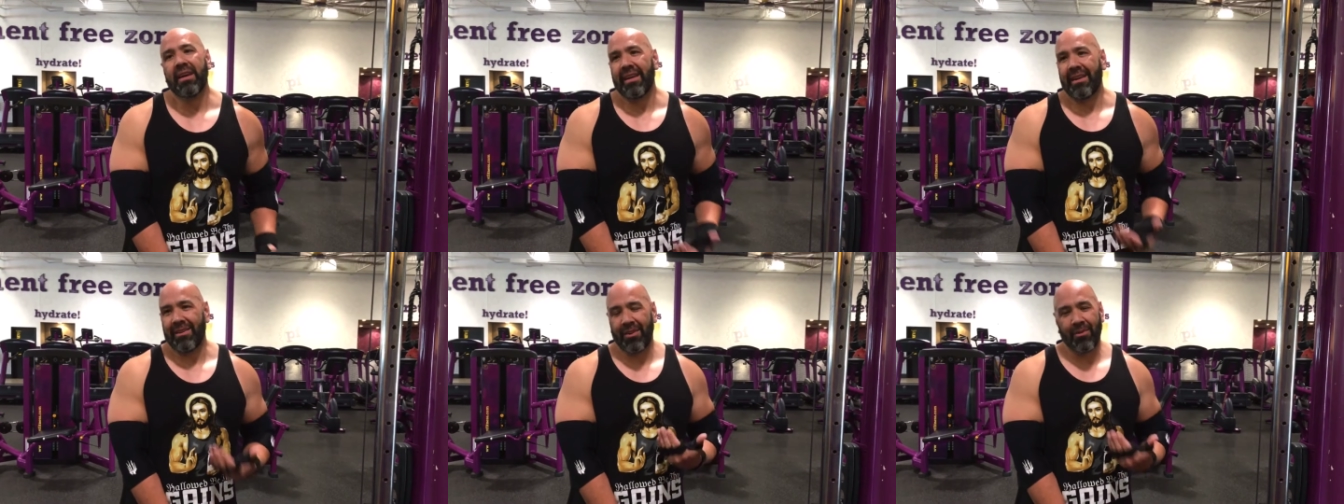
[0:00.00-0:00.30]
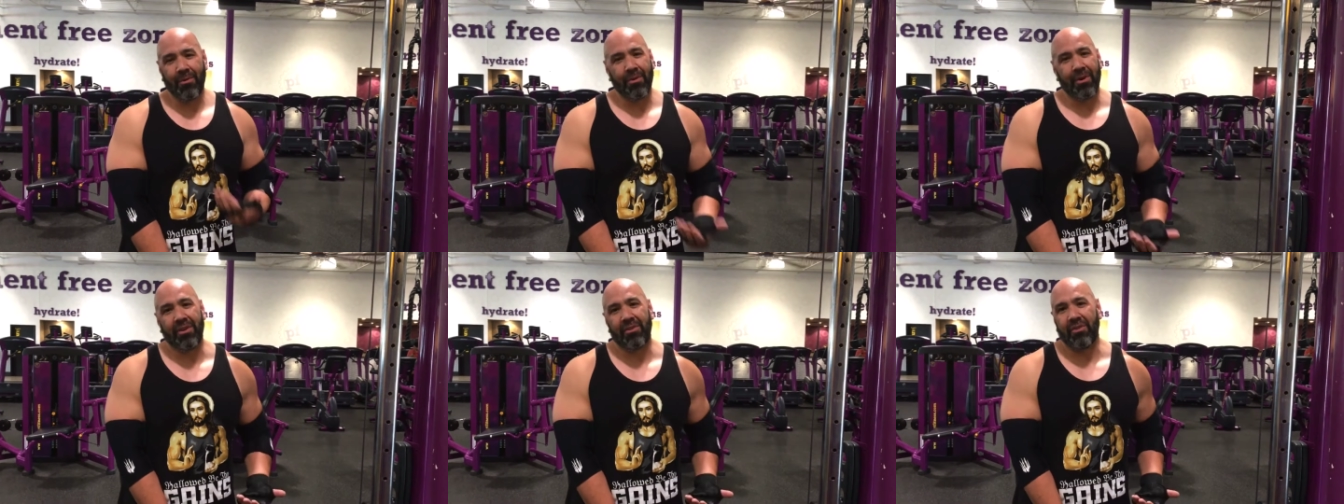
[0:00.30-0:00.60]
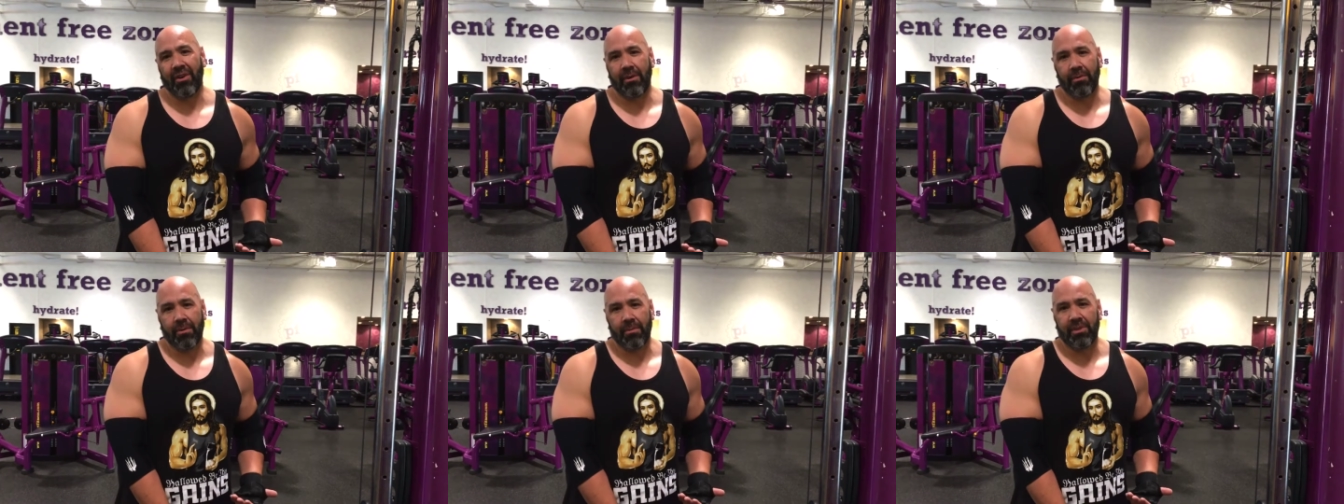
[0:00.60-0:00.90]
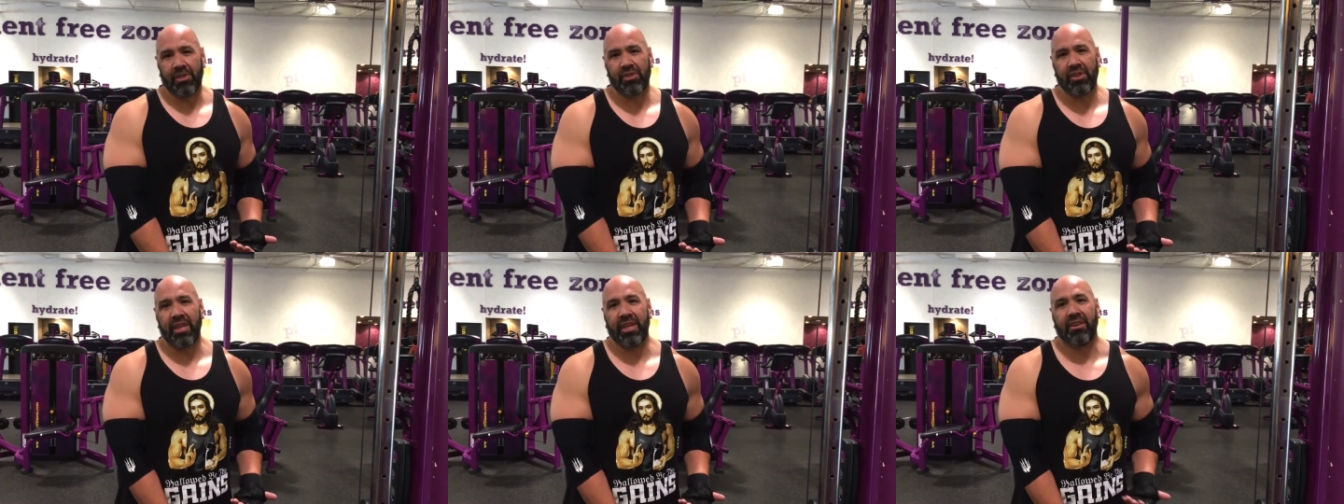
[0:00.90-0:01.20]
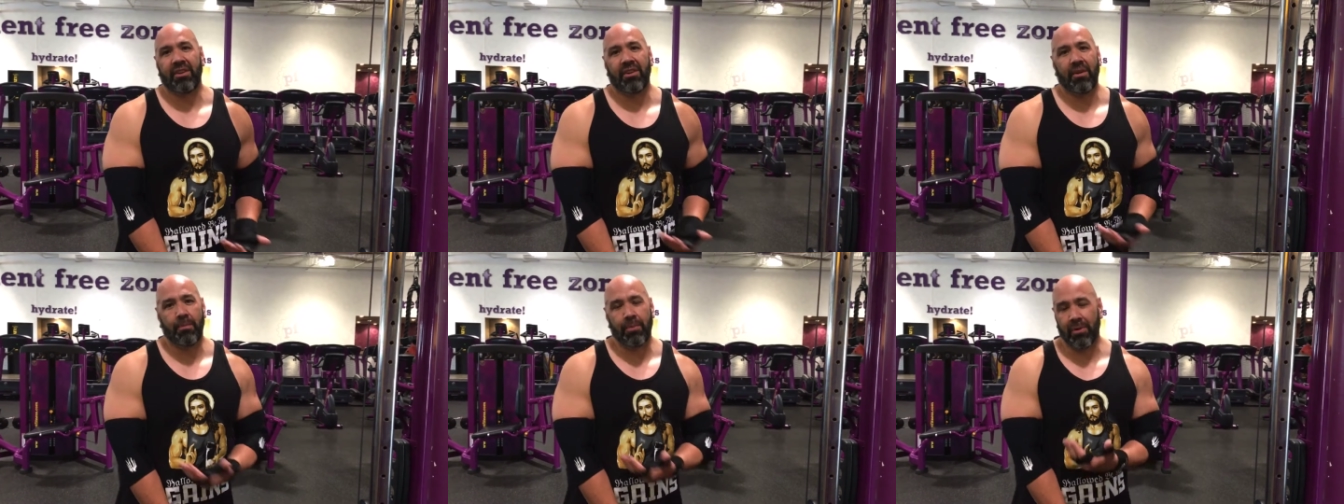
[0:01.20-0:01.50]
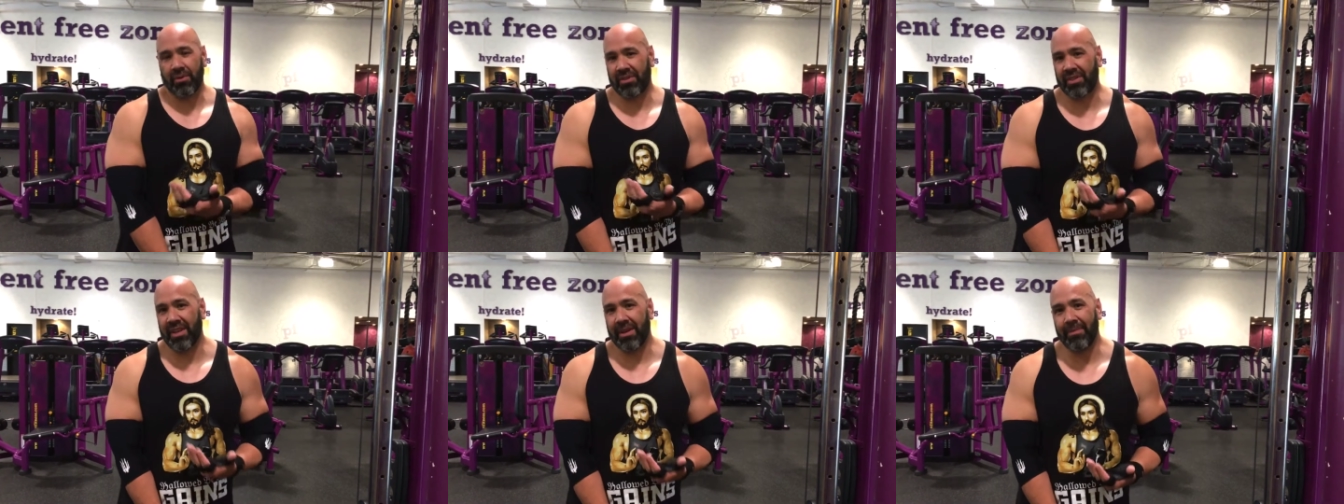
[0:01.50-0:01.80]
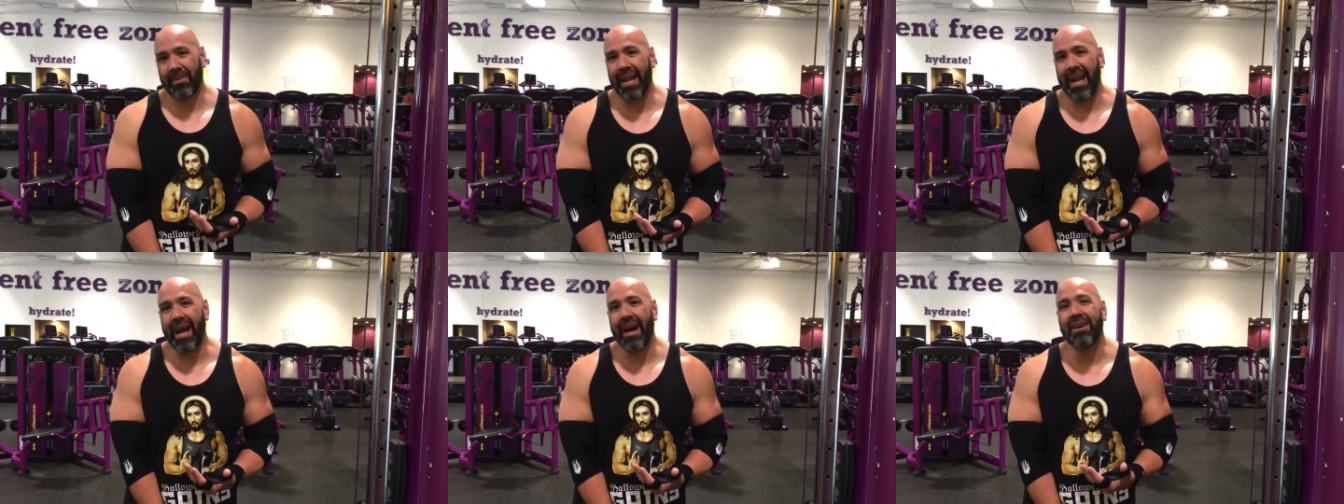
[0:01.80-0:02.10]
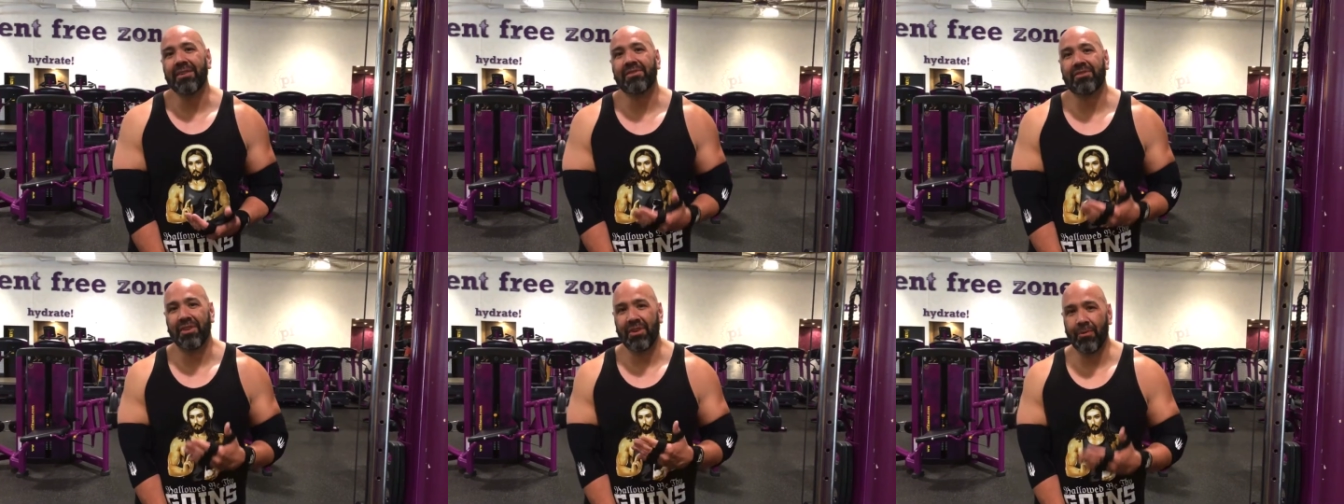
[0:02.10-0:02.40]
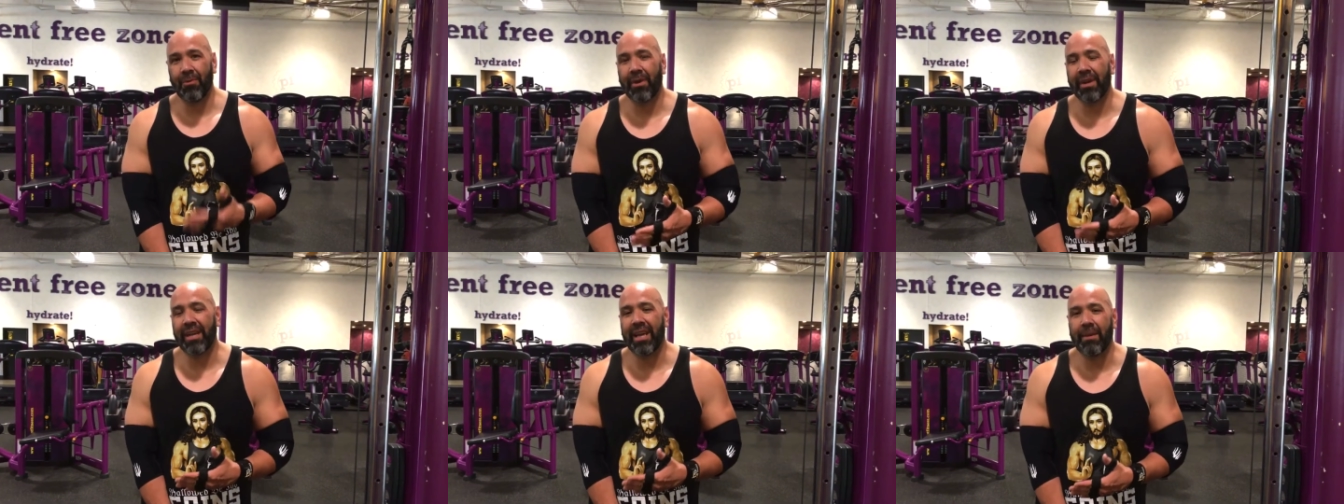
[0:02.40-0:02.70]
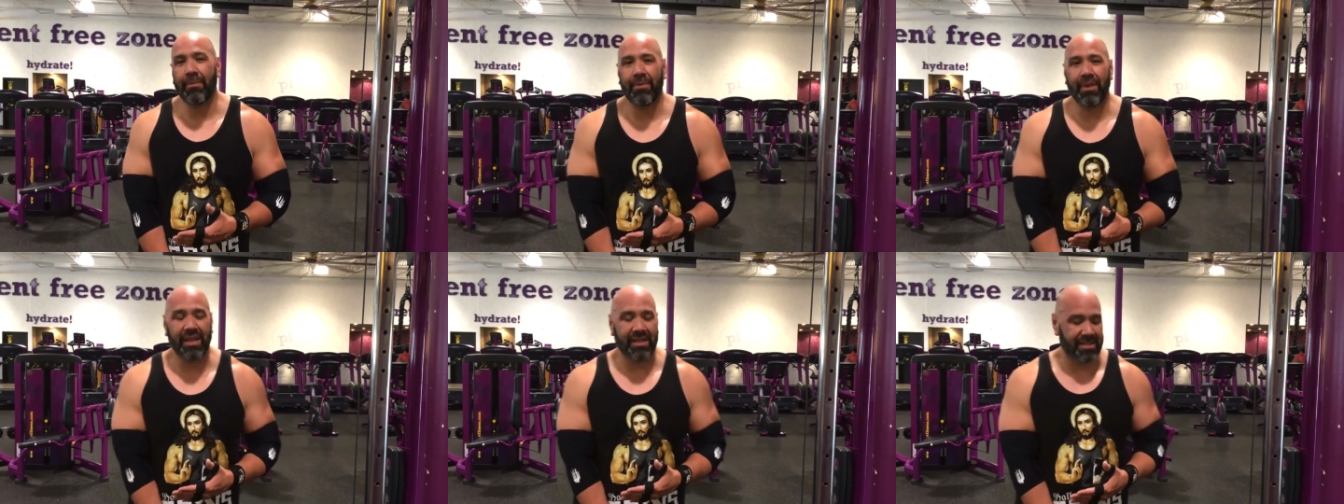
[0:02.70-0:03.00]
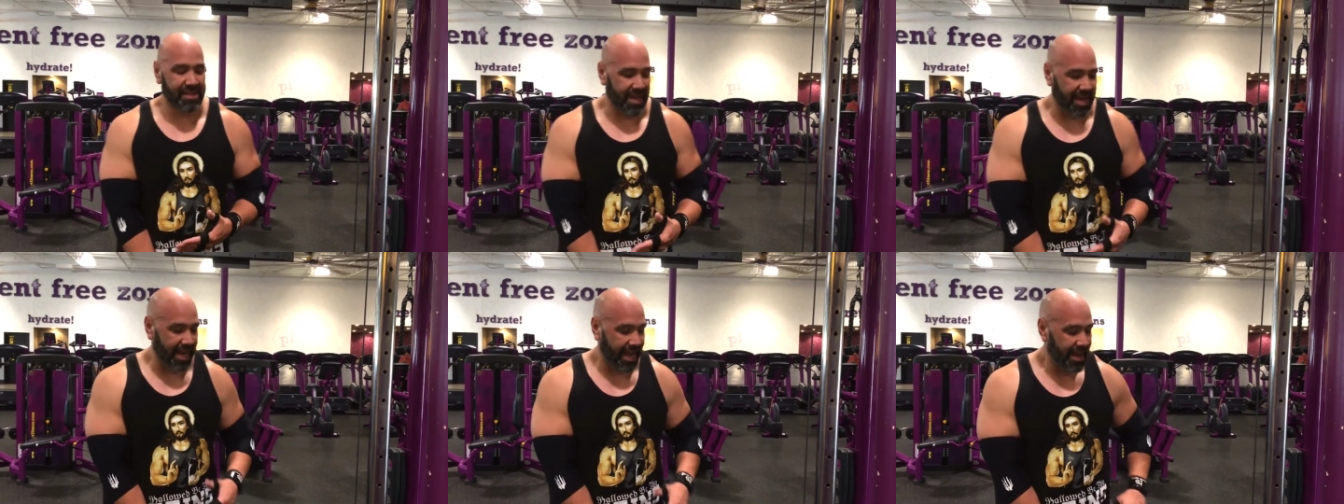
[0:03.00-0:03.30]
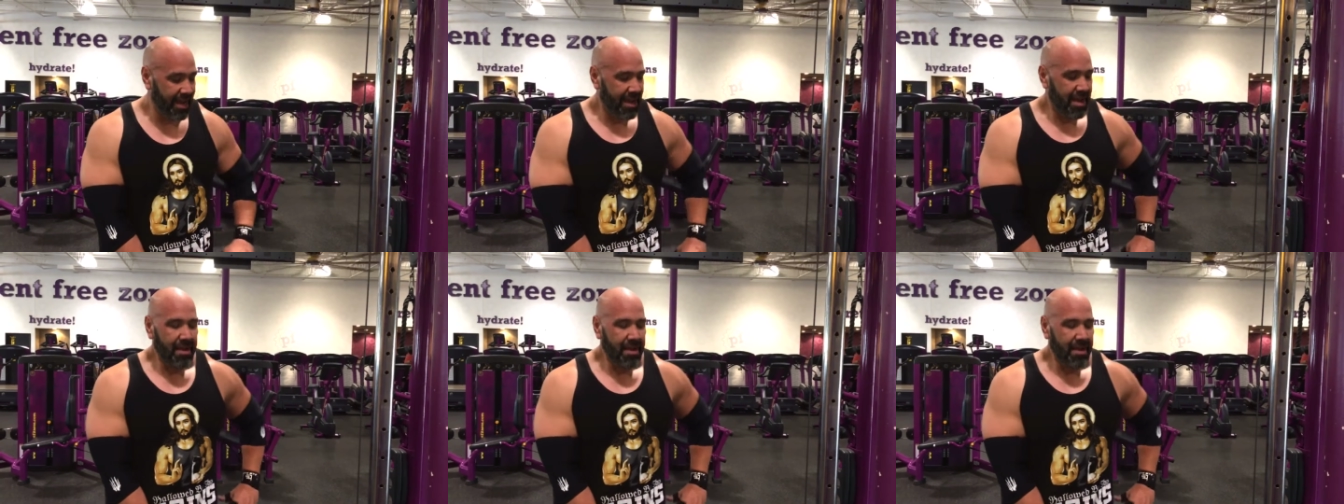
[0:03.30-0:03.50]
You don't want to do that with the machine. Pull something out, so you want to keep things tight.